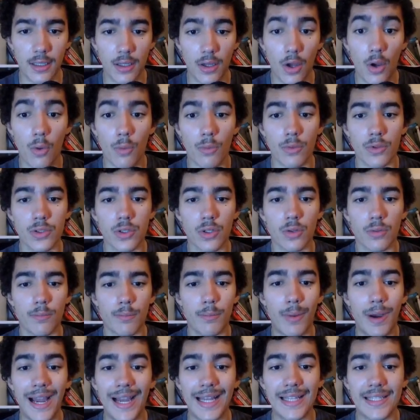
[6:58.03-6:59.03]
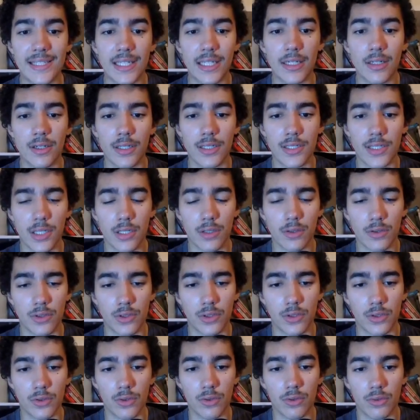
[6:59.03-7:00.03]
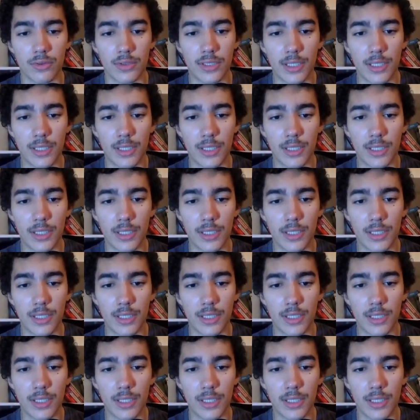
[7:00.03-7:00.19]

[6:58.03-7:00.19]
Oh, so buy and sell is equal to